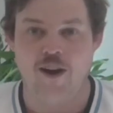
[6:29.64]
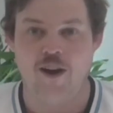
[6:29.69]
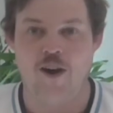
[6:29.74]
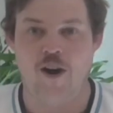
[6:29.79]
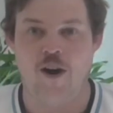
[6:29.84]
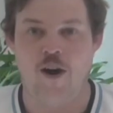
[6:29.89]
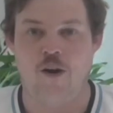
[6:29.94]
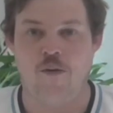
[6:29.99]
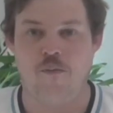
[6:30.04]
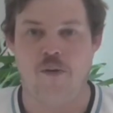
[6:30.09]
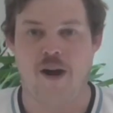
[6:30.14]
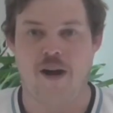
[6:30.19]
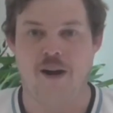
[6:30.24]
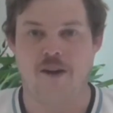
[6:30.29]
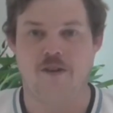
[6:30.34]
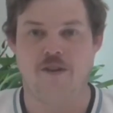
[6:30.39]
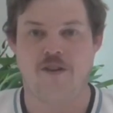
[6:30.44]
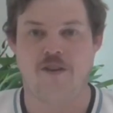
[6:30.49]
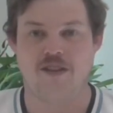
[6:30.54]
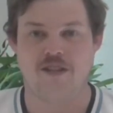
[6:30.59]
Oh my
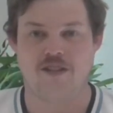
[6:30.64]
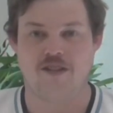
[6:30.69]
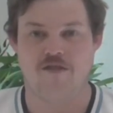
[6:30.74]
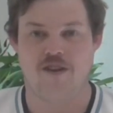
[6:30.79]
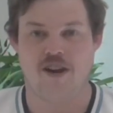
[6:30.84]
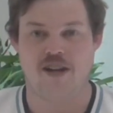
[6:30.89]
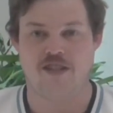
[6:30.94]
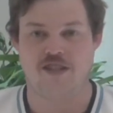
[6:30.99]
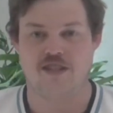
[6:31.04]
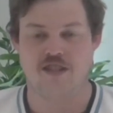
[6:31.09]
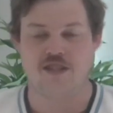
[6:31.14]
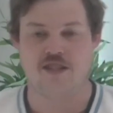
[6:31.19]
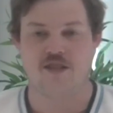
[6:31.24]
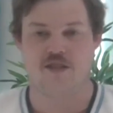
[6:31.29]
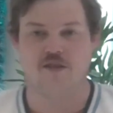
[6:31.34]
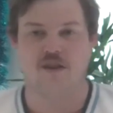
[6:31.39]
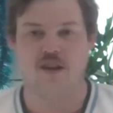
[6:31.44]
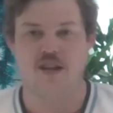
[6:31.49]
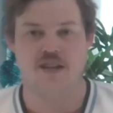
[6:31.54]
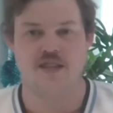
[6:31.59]
goodness gracious. This
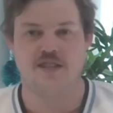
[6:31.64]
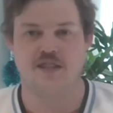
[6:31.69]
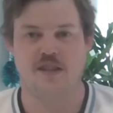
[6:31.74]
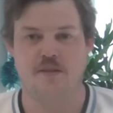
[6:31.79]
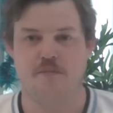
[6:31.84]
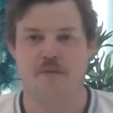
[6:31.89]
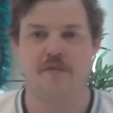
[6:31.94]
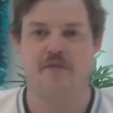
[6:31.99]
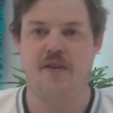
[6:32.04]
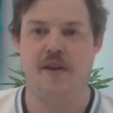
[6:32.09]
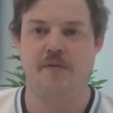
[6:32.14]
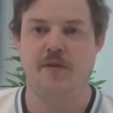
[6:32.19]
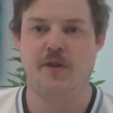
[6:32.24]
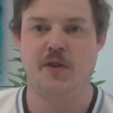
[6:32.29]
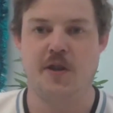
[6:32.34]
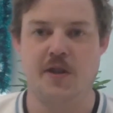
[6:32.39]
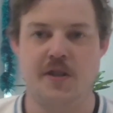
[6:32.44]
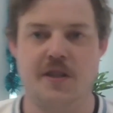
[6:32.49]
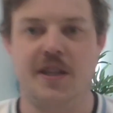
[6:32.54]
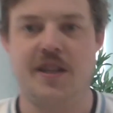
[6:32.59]
is easily my favorite
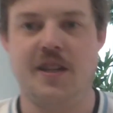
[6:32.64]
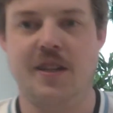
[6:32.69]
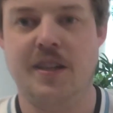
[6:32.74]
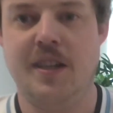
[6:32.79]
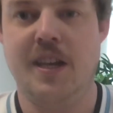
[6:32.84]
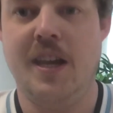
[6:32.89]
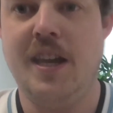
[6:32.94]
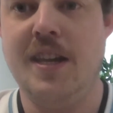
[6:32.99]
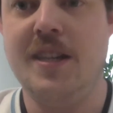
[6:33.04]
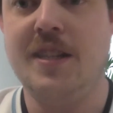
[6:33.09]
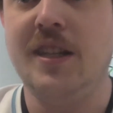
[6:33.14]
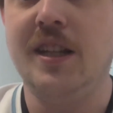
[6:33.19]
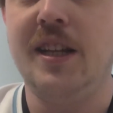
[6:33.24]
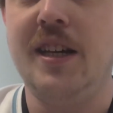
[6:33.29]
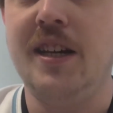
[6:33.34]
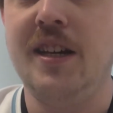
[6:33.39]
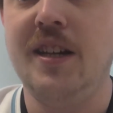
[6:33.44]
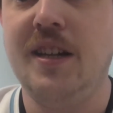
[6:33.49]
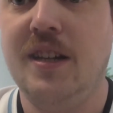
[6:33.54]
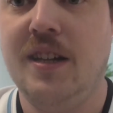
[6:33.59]
jersey.
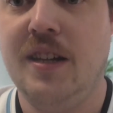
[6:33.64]
Easily.